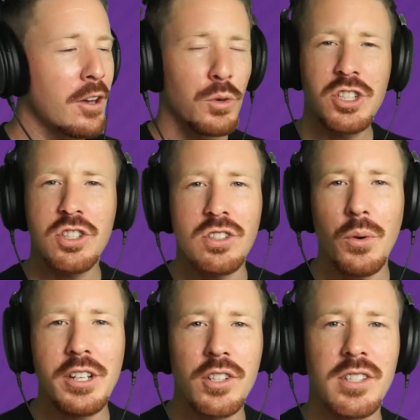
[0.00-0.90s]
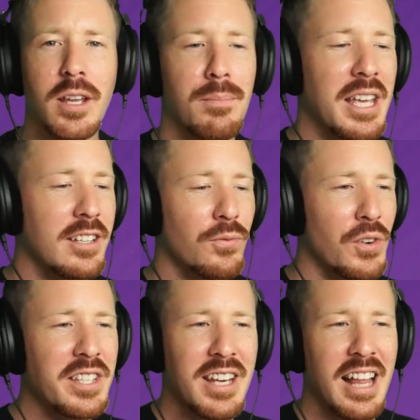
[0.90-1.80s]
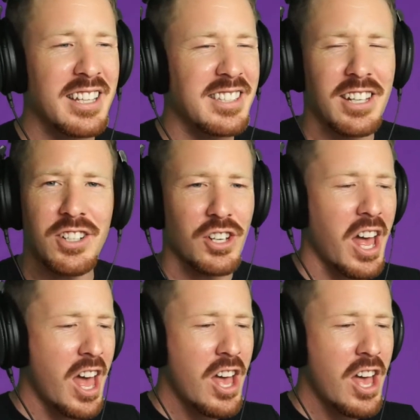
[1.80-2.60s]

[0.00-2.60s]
which is so interesting because freestyle is such an